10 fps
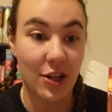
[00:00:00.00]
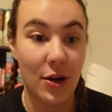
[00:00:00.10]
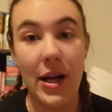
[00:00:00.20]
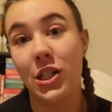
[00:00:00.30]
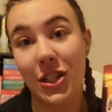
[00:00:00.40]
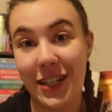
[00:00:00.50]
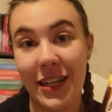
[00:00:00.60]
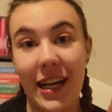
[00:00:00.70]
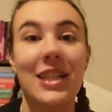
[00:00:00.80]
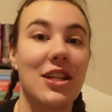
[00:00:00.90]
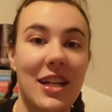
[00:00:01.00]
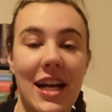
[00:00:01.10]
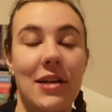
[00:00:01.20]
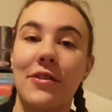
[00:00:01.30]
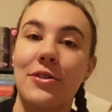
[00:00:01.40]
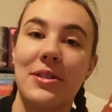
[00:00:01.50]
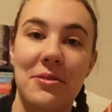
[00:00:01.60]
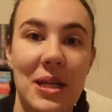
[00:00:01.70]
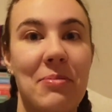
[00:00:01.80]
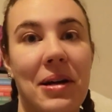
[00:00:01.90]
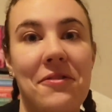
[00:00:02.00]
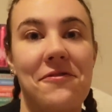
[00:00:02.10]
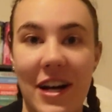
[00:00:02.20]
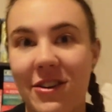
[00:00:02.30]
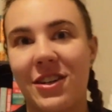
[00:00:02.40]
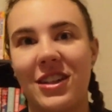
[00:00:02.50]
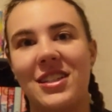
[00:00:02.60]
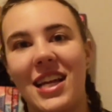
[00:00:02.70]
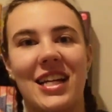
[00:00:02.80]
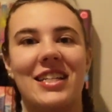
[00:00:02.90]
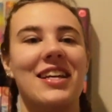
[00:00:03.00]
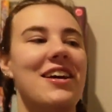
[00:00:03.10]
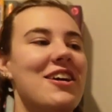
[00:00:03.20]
you know what, she is gonna nanny for you since you keep on firing all these nannies.